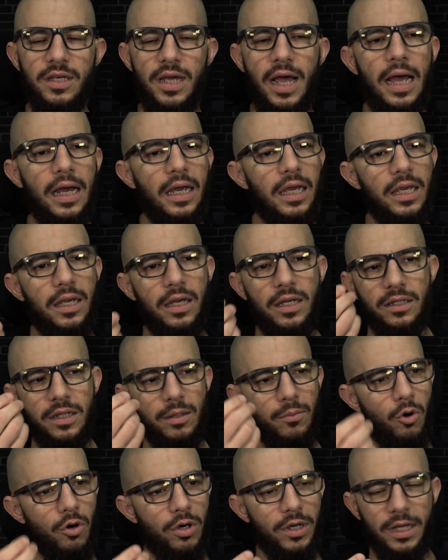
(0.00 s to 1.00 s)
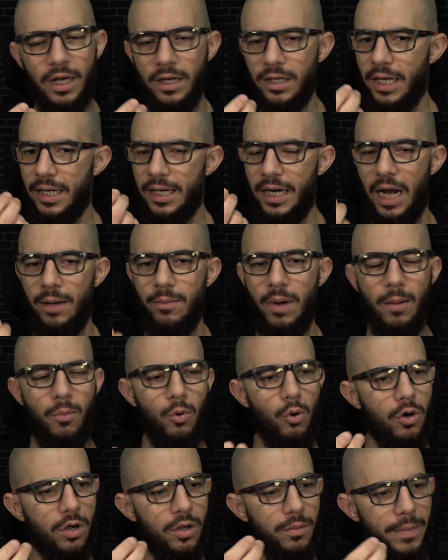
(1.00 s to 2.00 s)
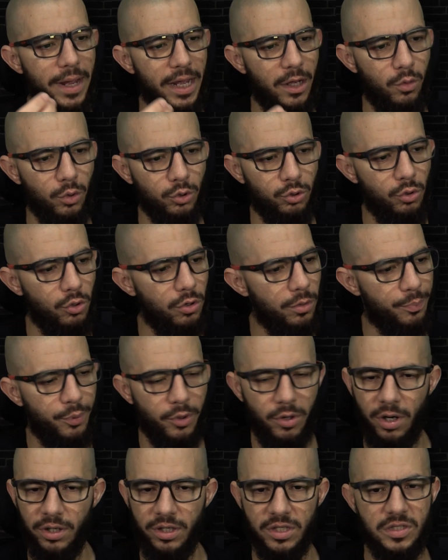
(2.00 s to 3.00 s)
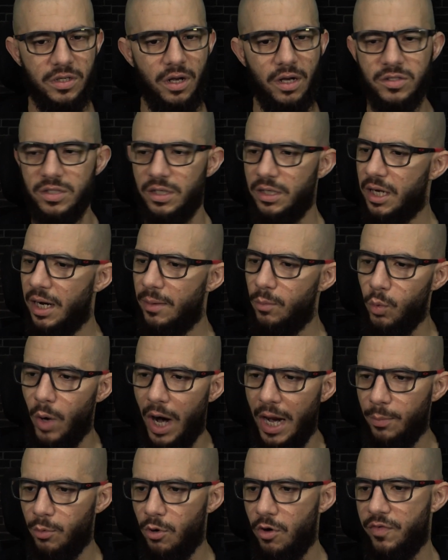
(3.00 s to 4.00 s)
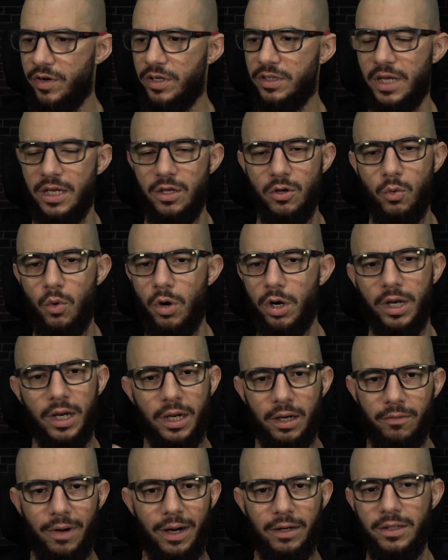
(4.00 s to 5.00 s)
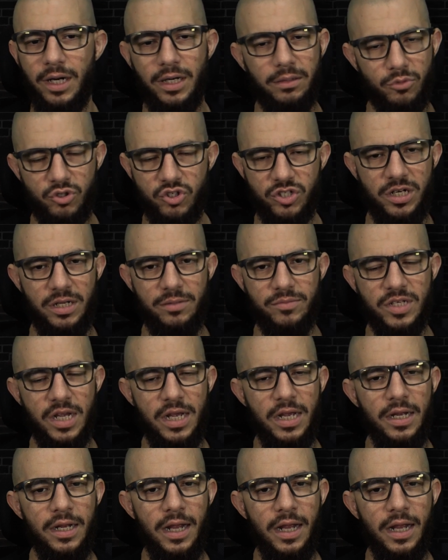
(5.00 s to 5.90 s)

Yahi, in the morning, Allah yarham abuk, make wudu, put on the socks and come wipe over. And you're working around non-Muslims.